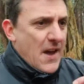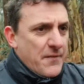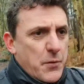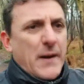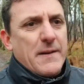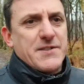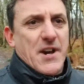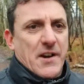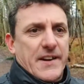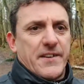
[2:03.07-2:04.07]
For when I was
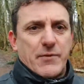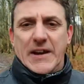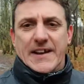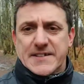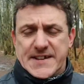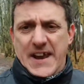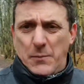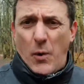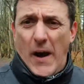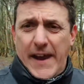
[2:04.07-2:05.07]
young, I didn't really understand
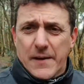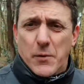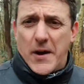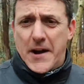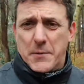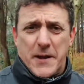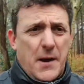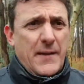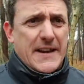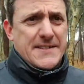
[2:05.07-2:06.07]
why I would
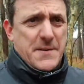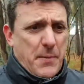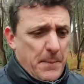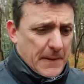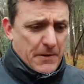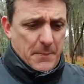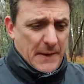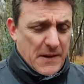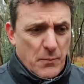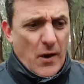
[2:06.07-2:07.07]
go against the popular
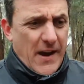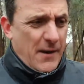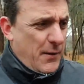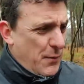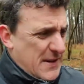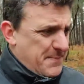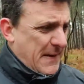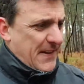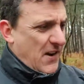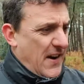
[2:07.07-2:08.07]
opinion, why I would always be
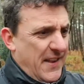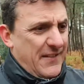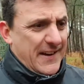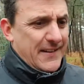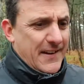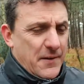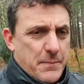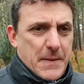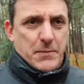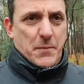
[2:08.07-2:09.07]
the guy that went,
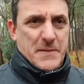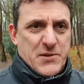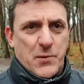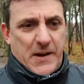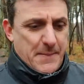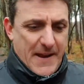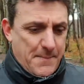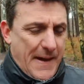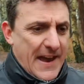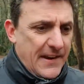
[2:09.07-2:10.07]
people would be talking about a
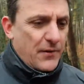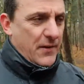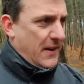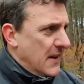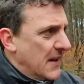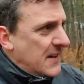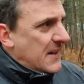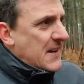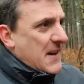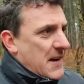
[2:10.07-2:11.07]
band or
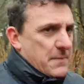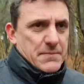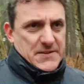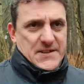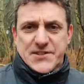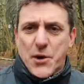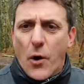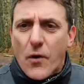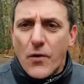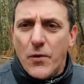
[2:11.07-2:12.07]
a
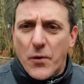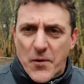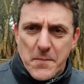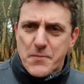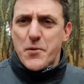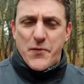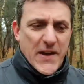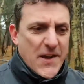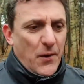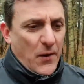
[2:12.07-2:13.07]
song or a
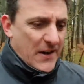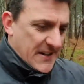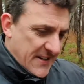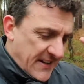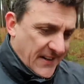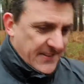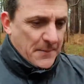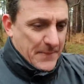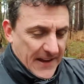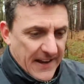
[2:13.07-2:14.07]
movie or,
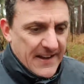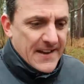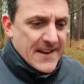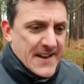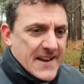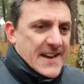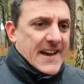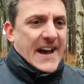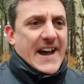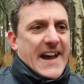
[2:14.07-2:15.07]
something.
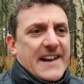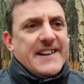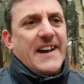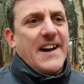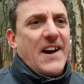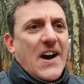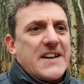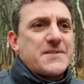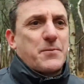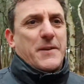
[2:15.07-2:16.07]
And I
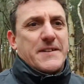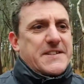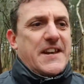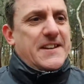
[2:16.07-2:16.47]
just wouldn't,